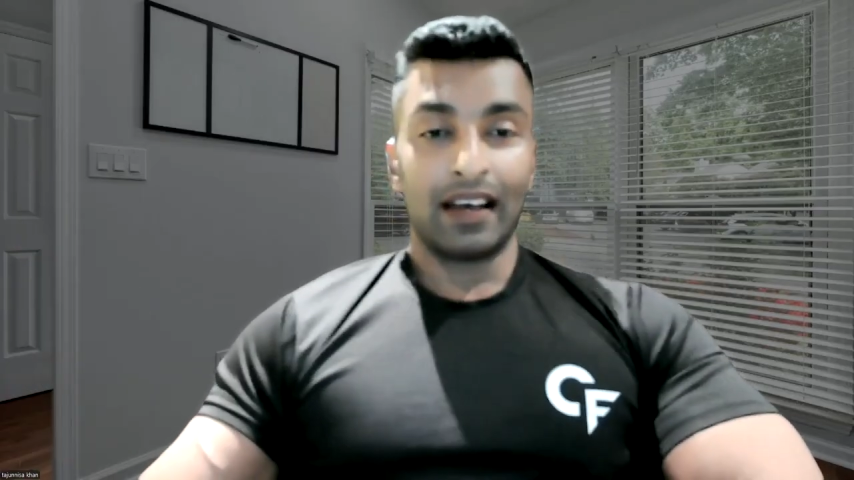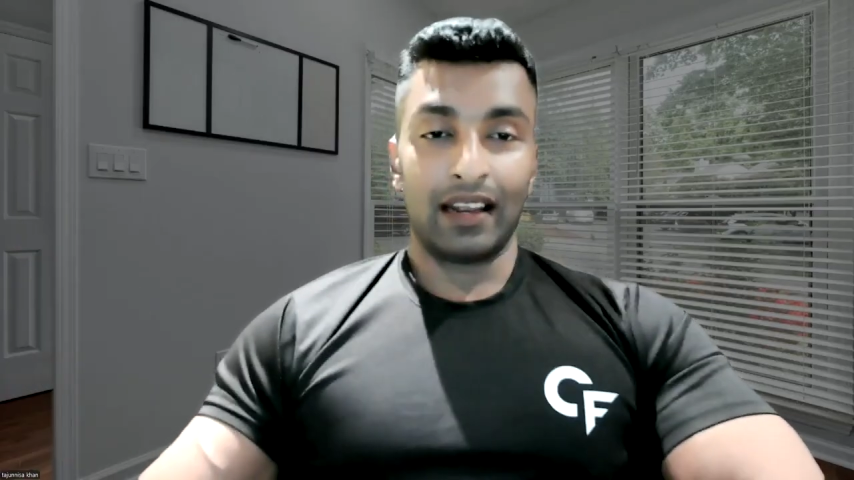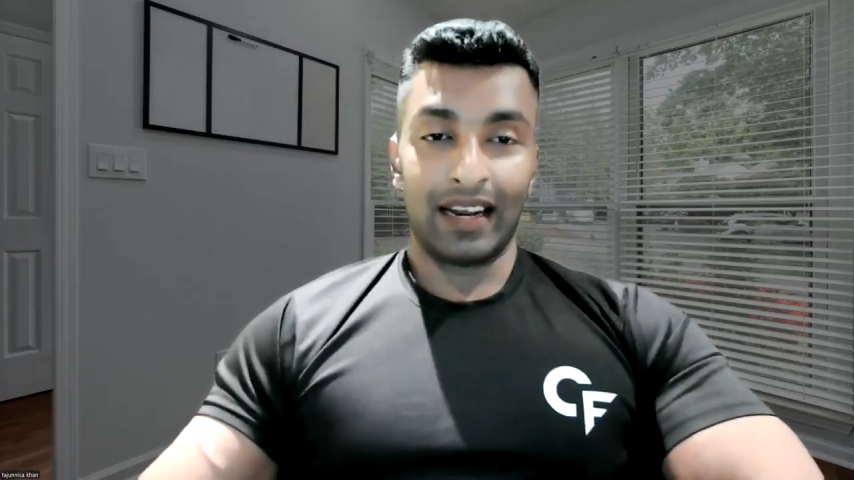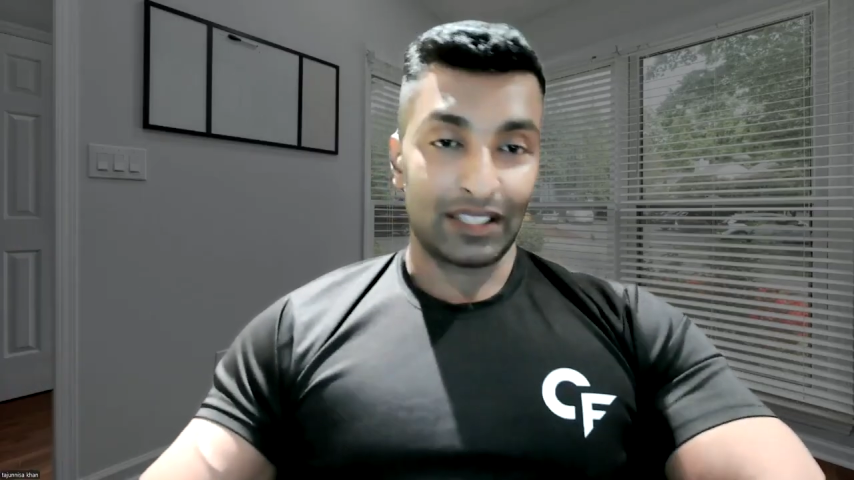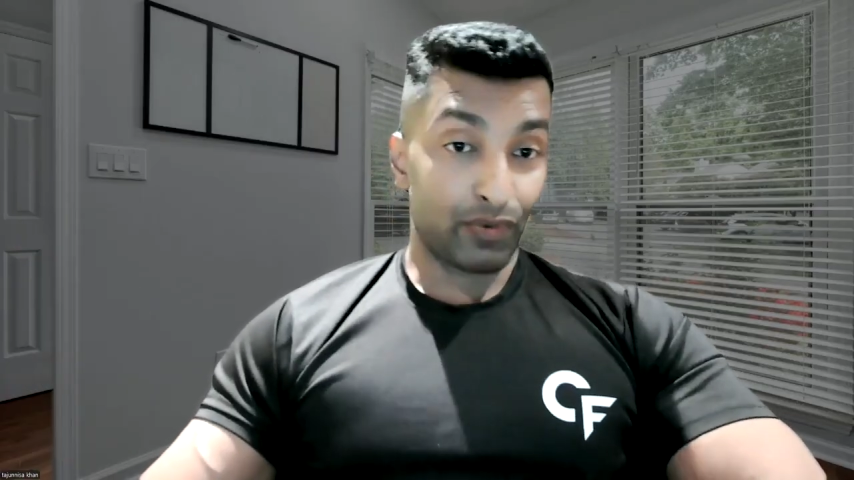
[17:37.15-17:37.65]

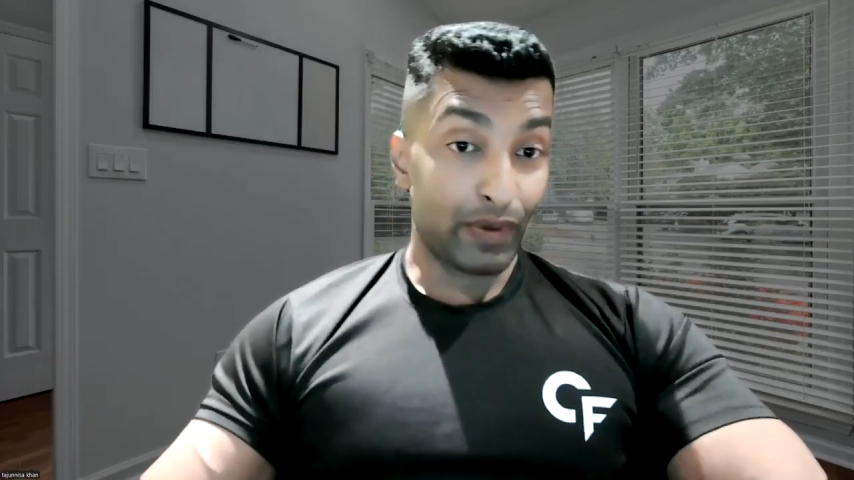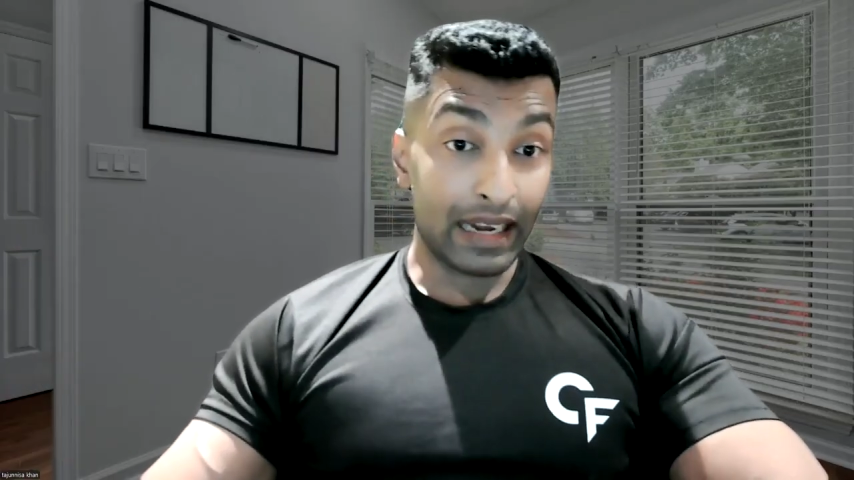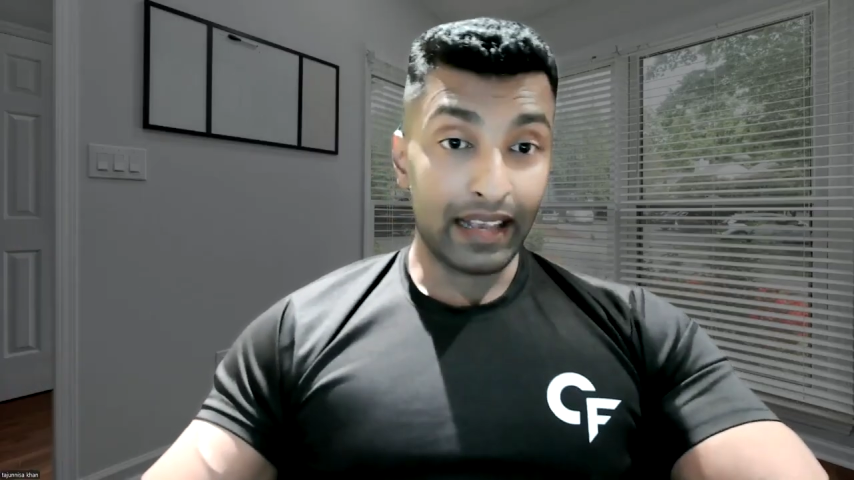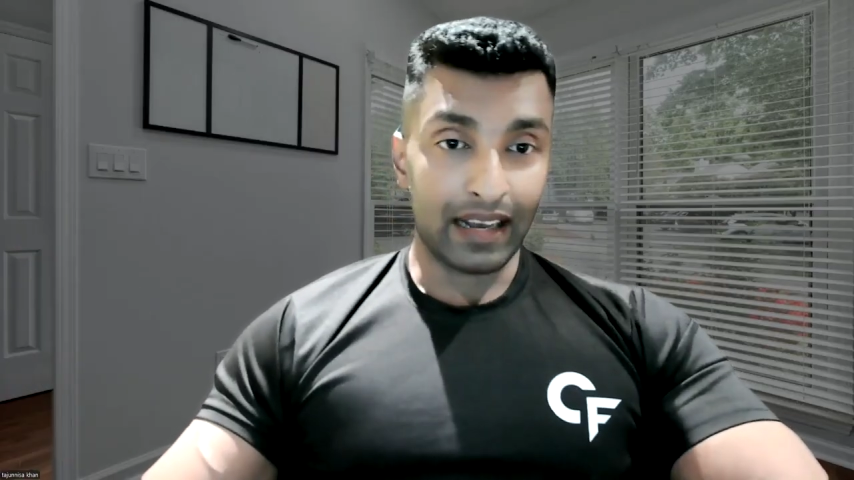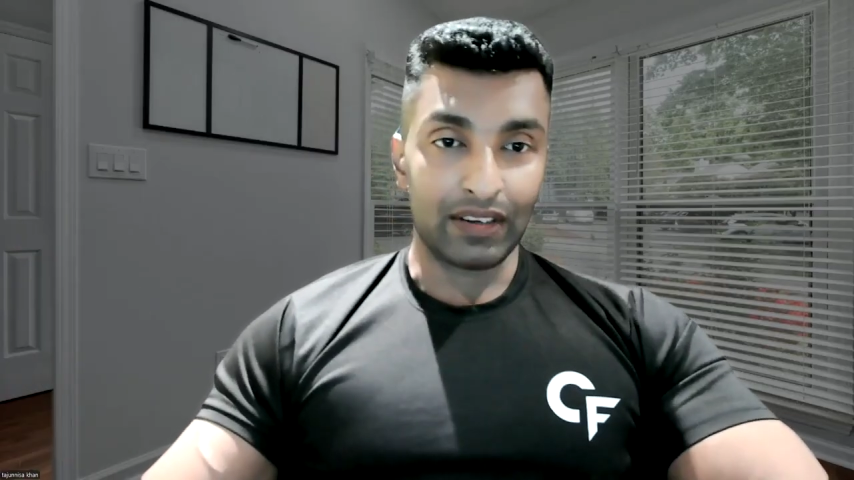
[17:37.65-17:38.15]
let's
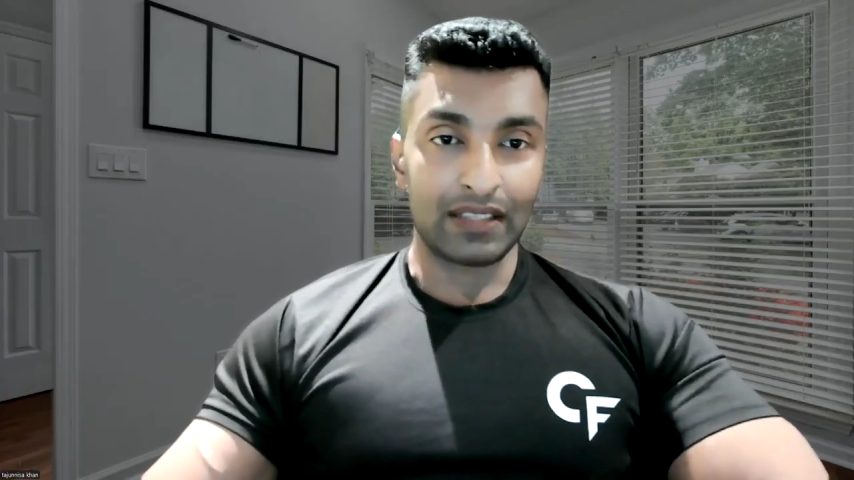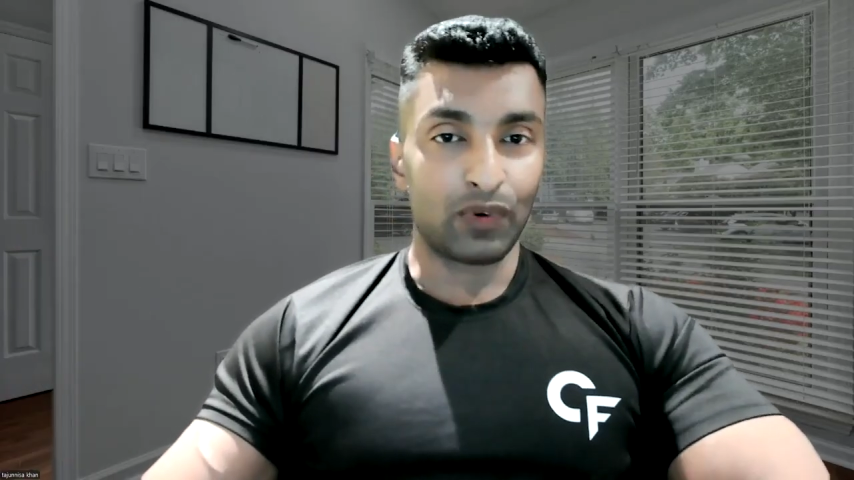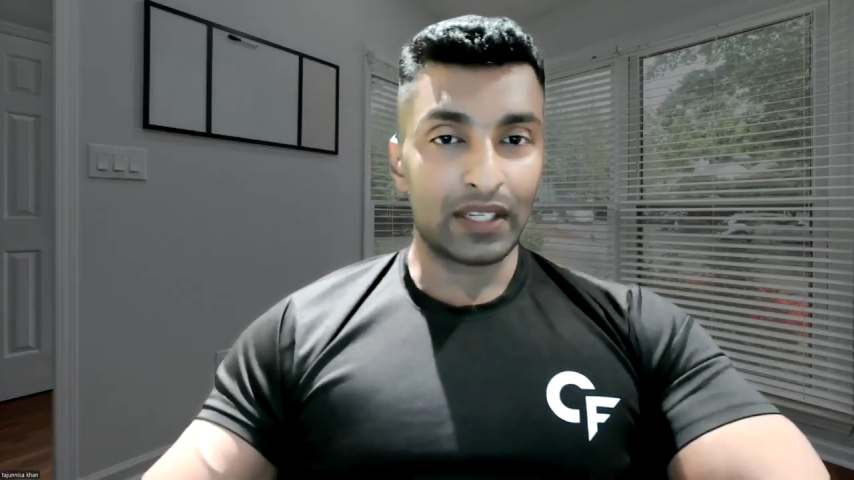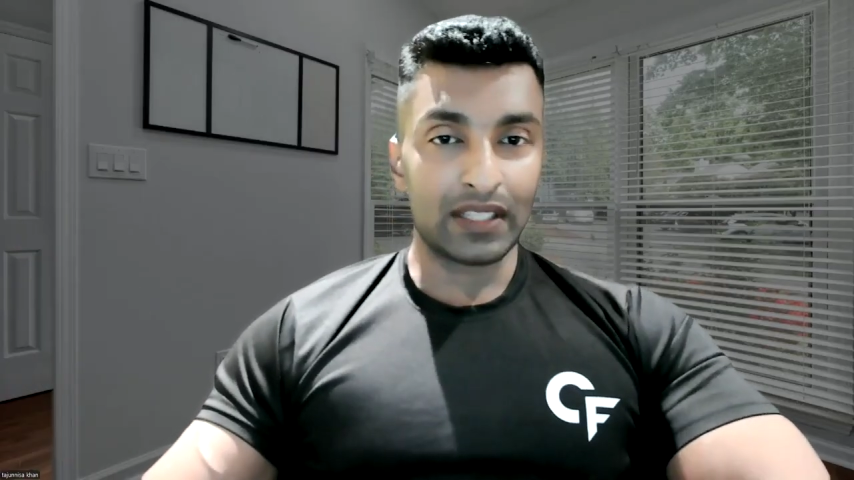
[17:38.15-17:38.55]
quickly cover what